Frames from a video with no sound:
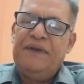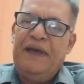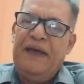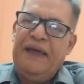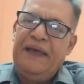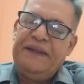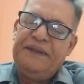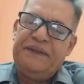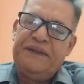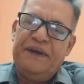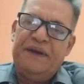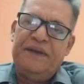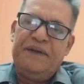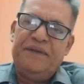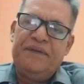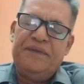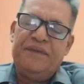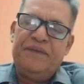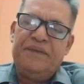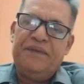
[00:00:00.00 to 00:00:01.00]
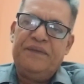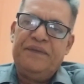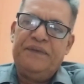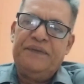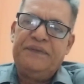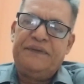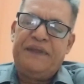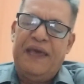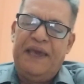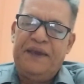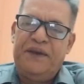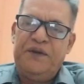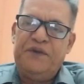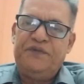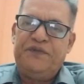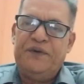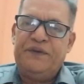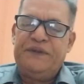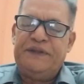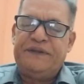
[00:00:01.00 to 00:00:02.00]
And thank you
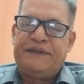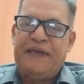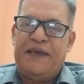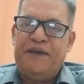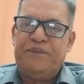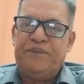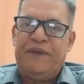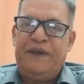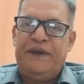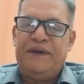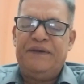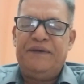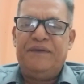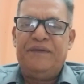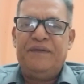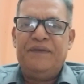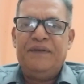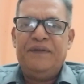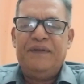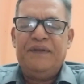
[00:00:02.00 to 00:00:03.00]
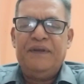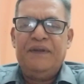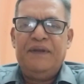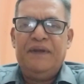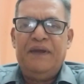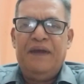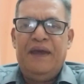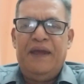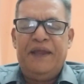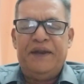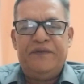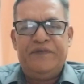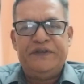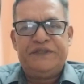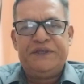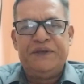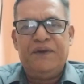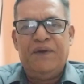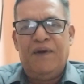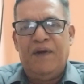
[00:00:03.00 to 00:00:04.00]
for the time being, and
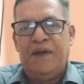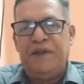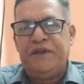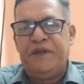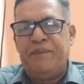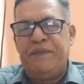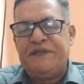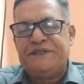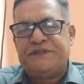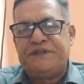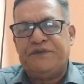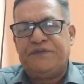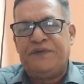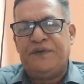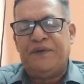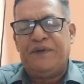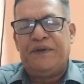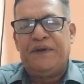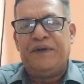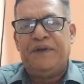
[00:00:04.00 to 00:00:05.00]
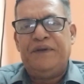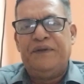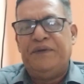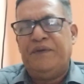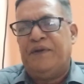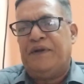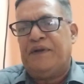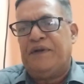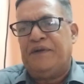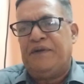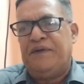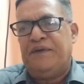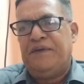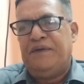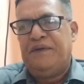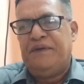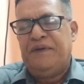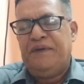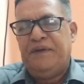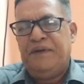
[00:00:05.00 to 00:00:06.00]
wish you all the best for your
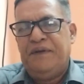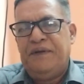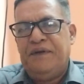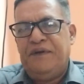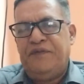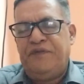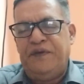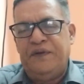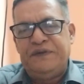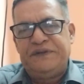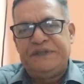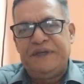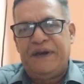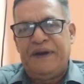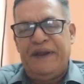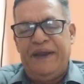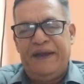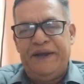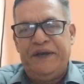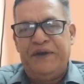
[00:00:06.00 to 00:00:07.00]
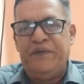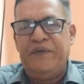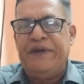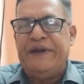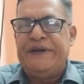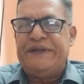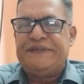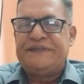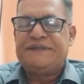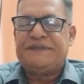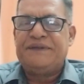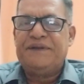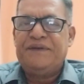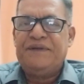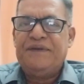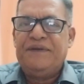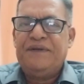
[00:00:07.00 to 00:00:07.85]
future endeavors.